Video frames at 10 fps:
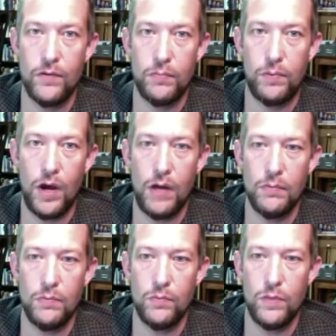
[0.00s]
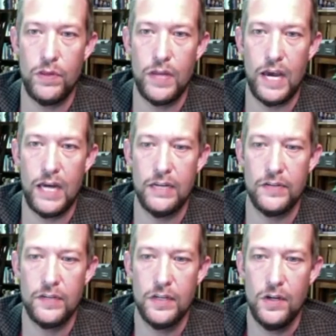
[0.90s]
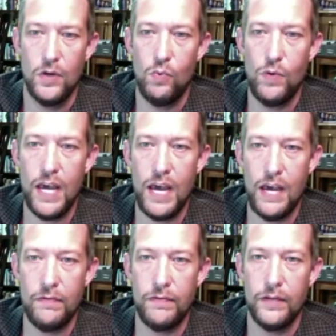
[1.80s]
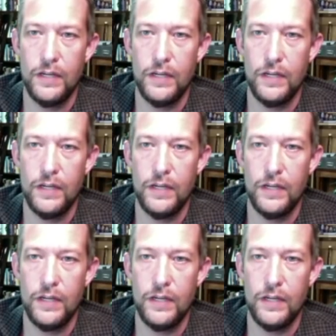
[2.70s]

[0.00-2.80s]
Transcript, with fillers: the problem with that is we have